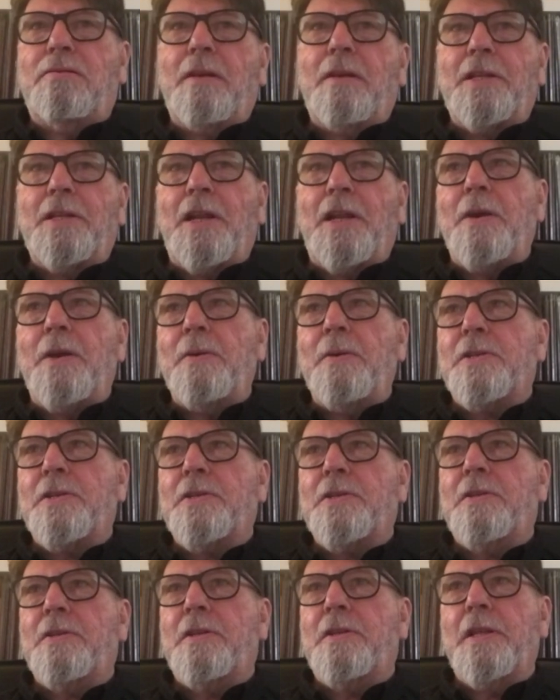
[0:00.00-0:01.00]
don't know.
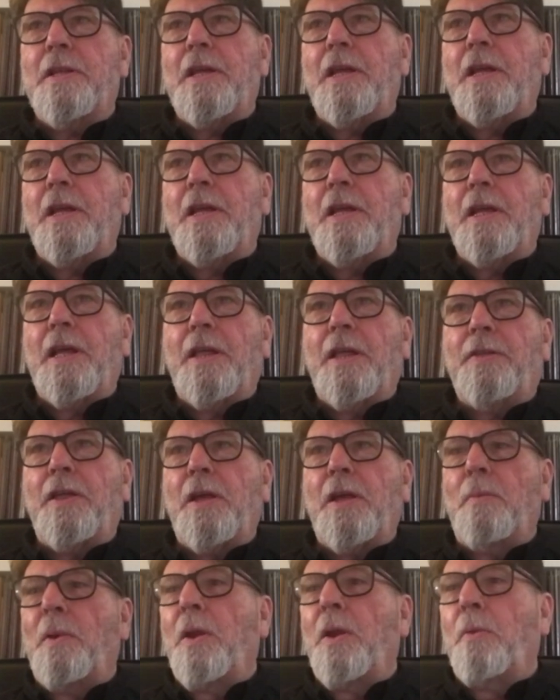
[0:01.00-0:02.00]
I
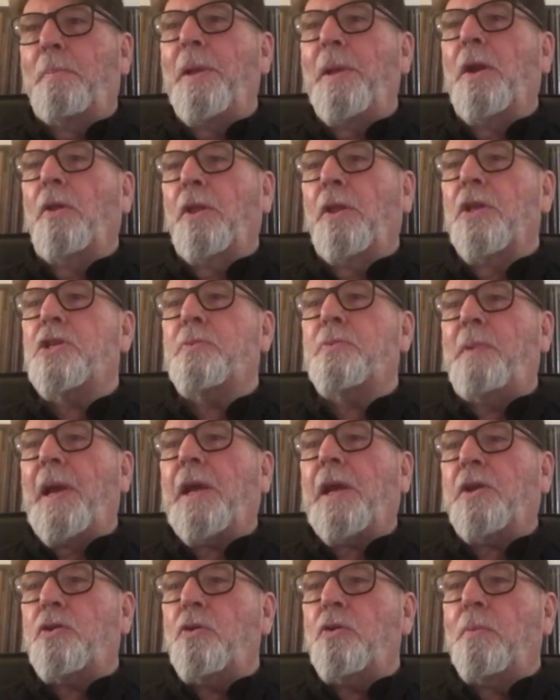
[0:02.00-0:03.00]
think I might have been on the
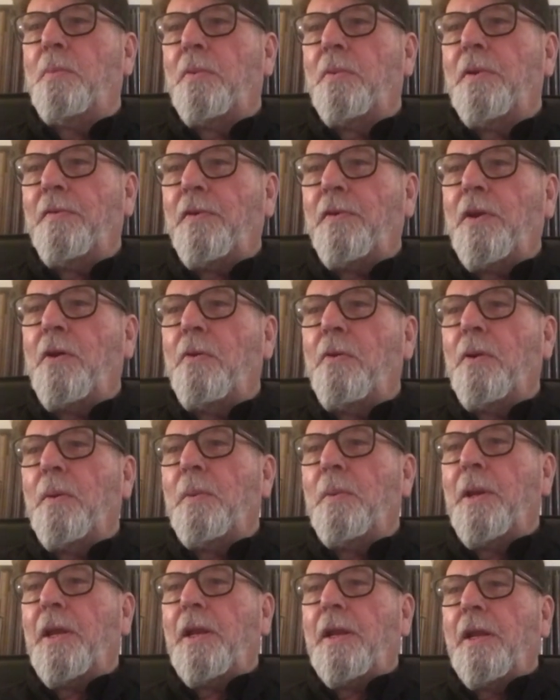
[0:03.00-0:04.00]
spectrum, if you know what I
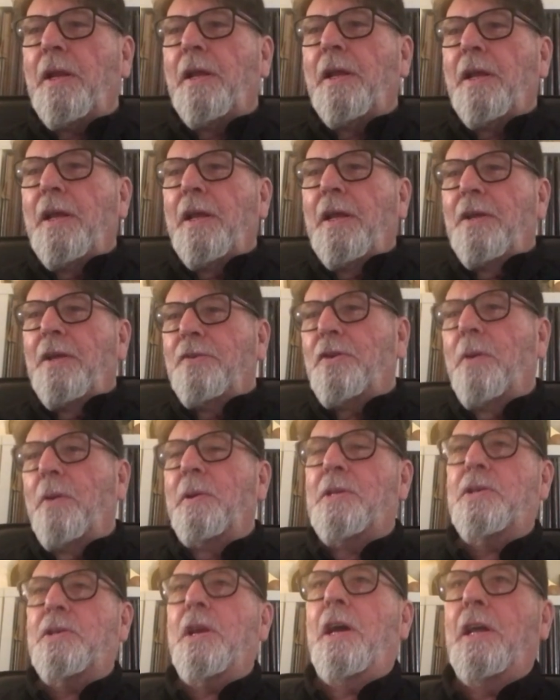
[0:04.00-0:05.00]
mean. So
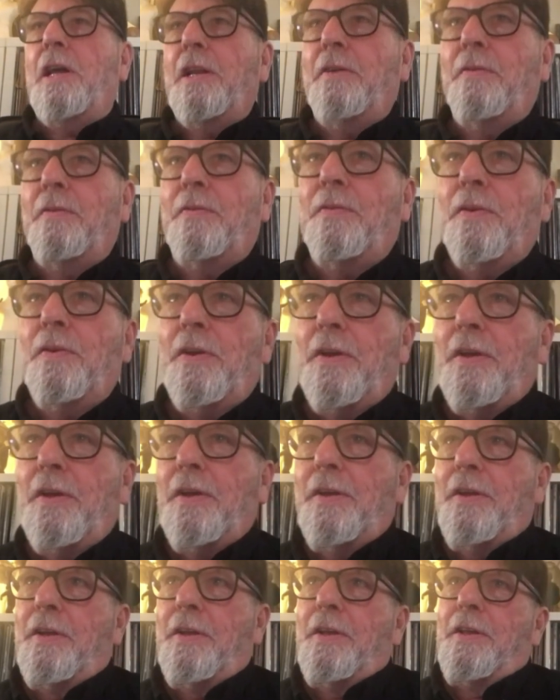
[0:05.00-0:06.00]
it's kind of
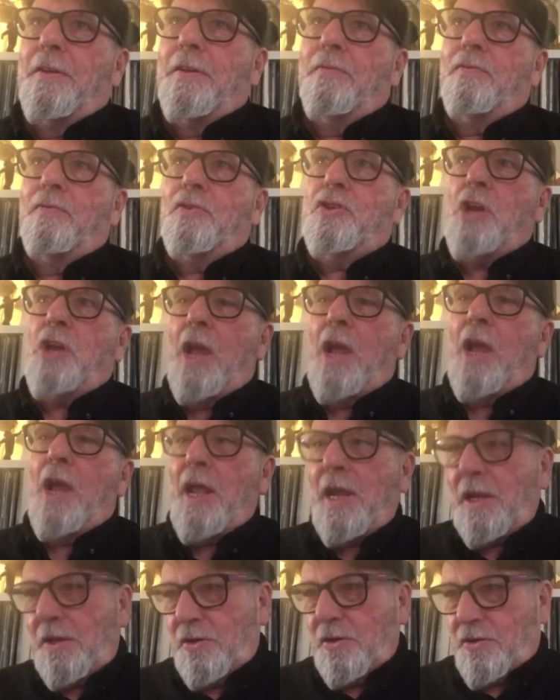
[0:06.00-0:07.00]

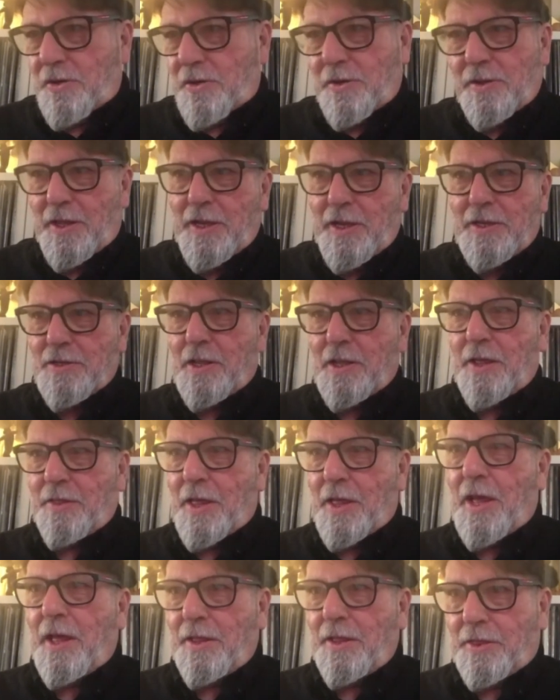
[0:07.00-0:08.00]
change and things like
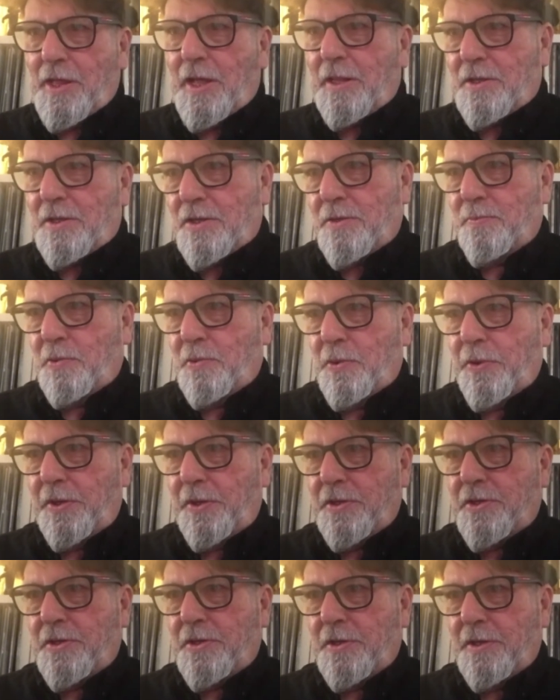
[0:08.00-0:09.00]
that at that
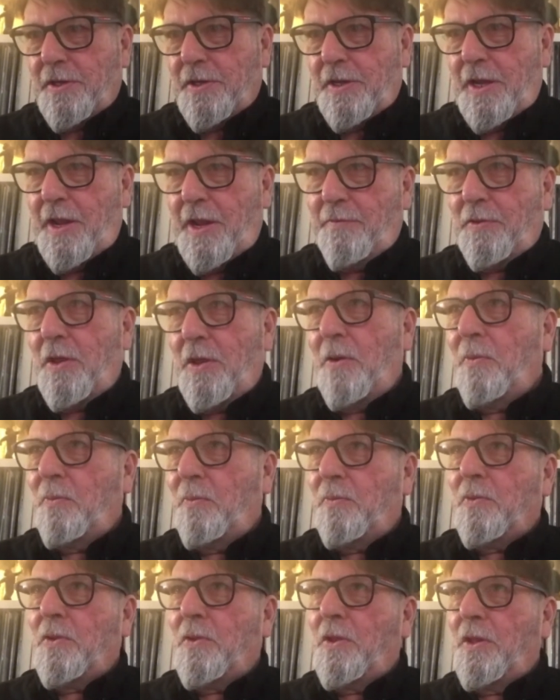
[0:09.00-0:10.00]
point. Even though
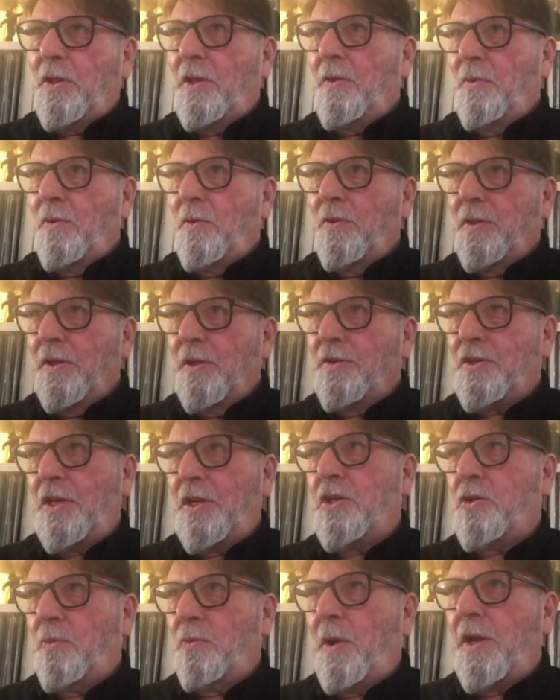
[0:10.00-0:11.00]
the
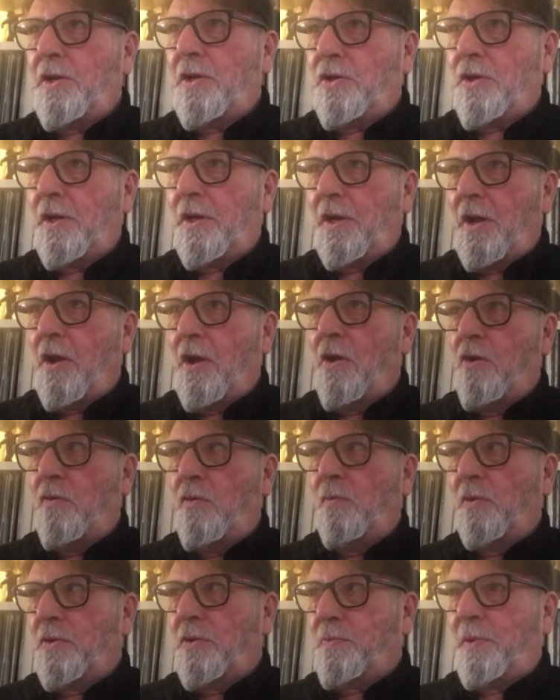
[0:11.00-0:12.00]
situation at
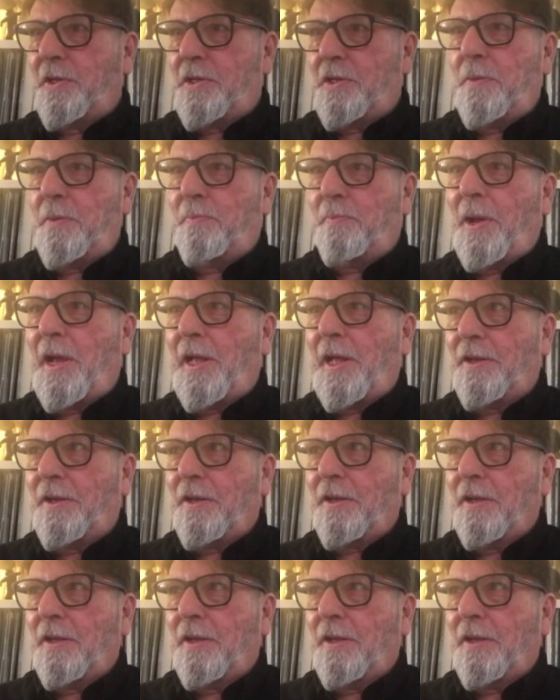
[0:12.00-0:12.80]
home was pretty bad,